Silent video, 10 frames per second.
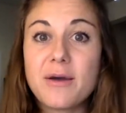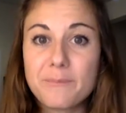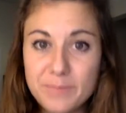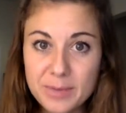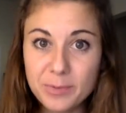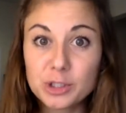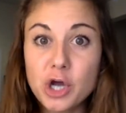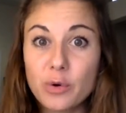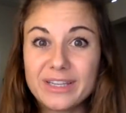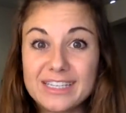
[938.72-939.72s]
People
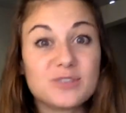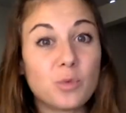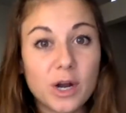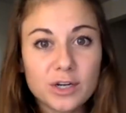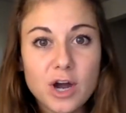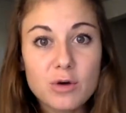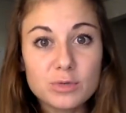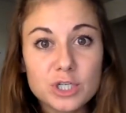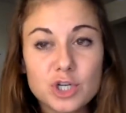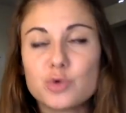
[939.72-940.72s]
know at least one
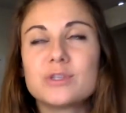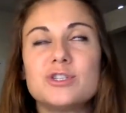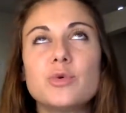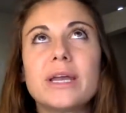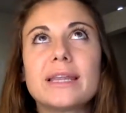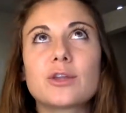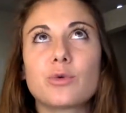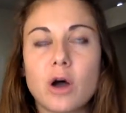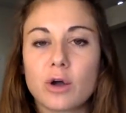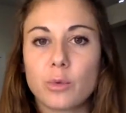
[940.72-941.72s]
coach who is doing it the
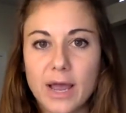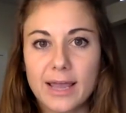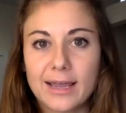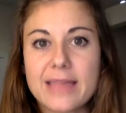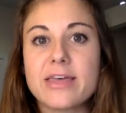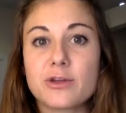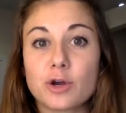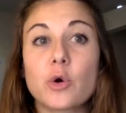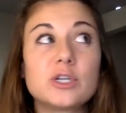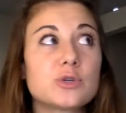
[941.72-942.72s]
wrong way, and then they're
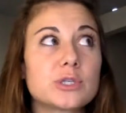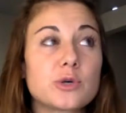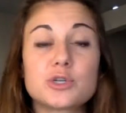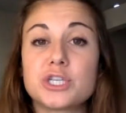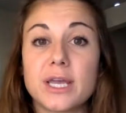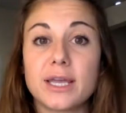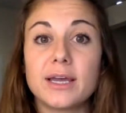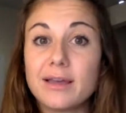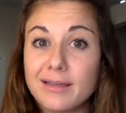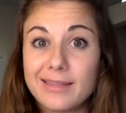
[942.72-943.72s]
going to associate
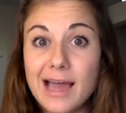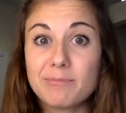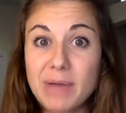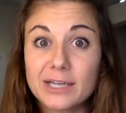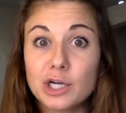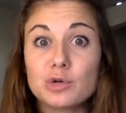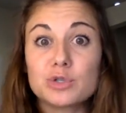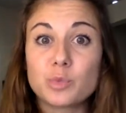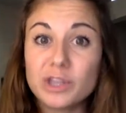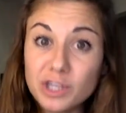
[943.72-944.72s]
that bad coach
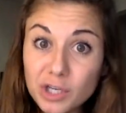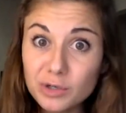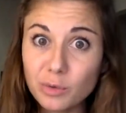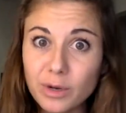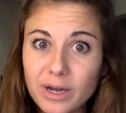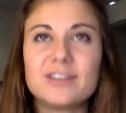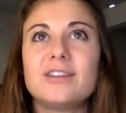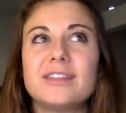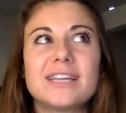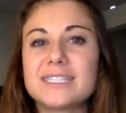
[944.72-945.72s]
with you, and
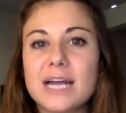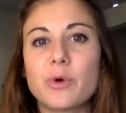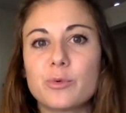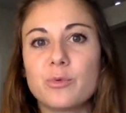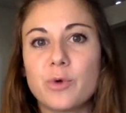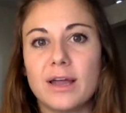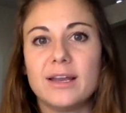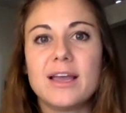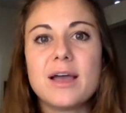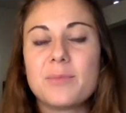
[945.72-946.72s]
that's not what we want.
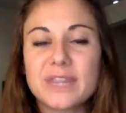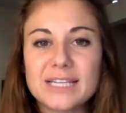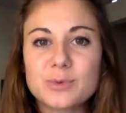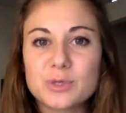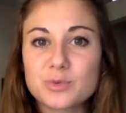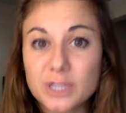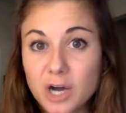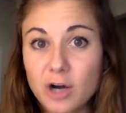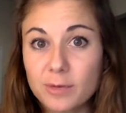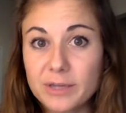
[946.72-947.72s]
But that's what's really
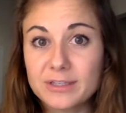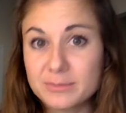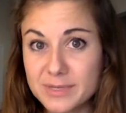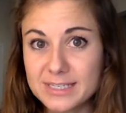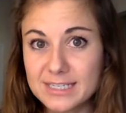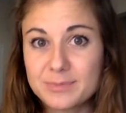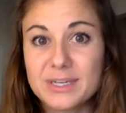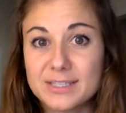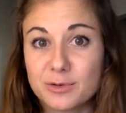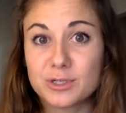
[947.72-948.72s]
hard about this business,
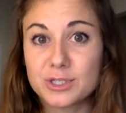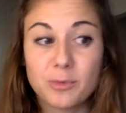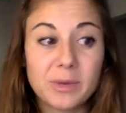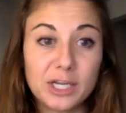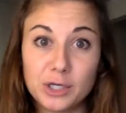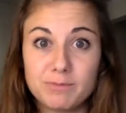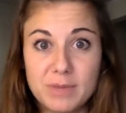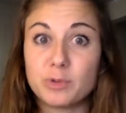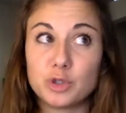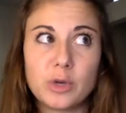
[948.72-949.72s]
because there were so many
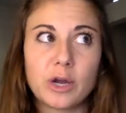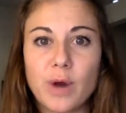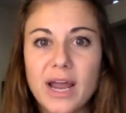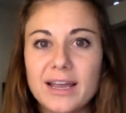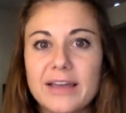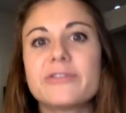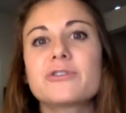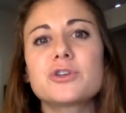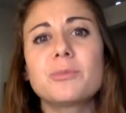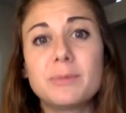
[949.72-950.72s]
people doing it right, and then
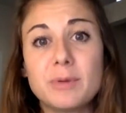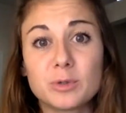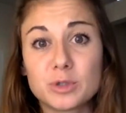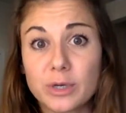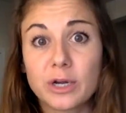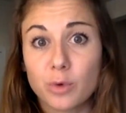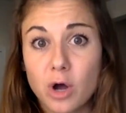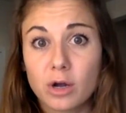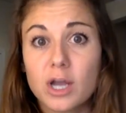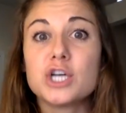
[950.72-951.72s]
there's so many people doing it
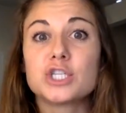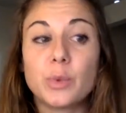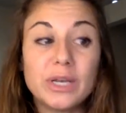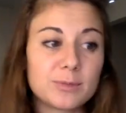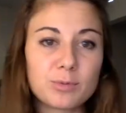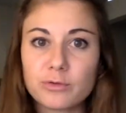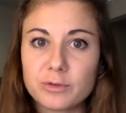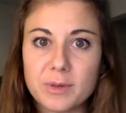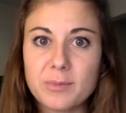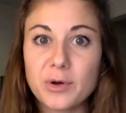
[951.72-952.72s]
wrong. So we need to prove to
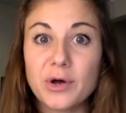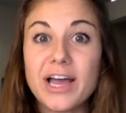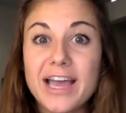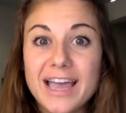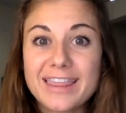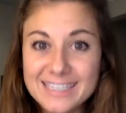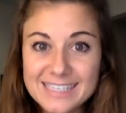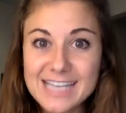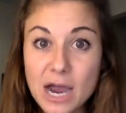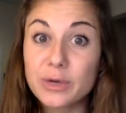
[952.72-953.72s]
people, this is
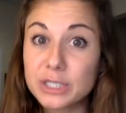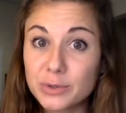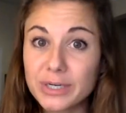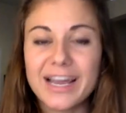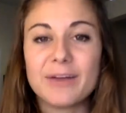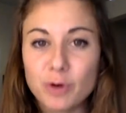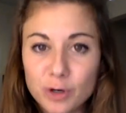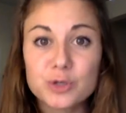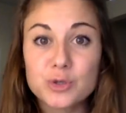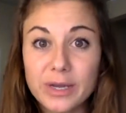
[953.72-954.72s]
how we do it, and
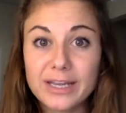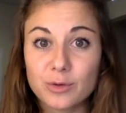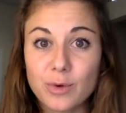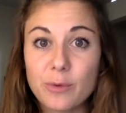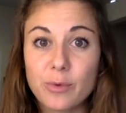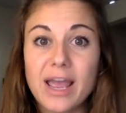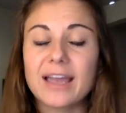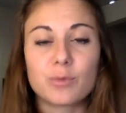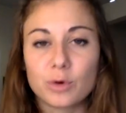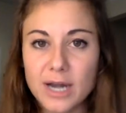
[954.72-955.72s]
we're doing it the right way,
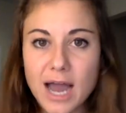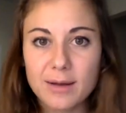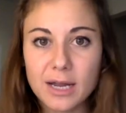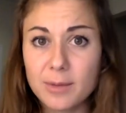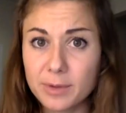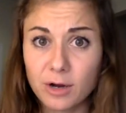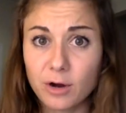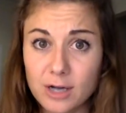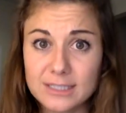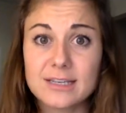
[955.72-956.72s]
and we're not coming
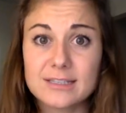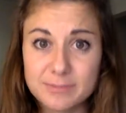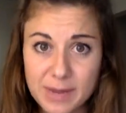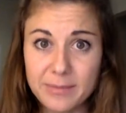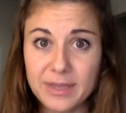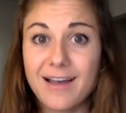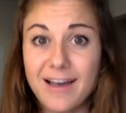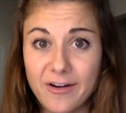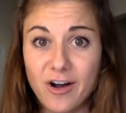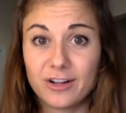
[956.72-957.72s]
across spammy at
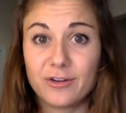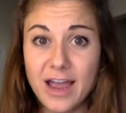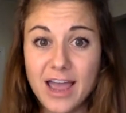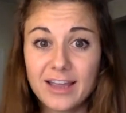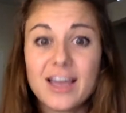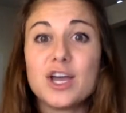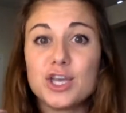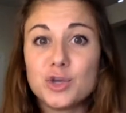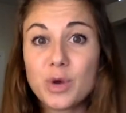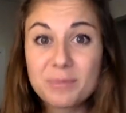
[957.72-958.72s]
all, okay?
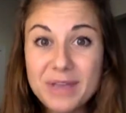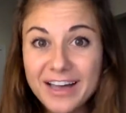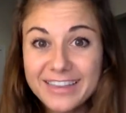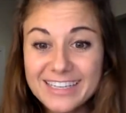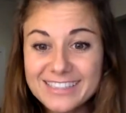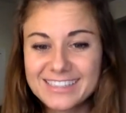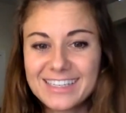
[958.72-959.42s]
You with me on this?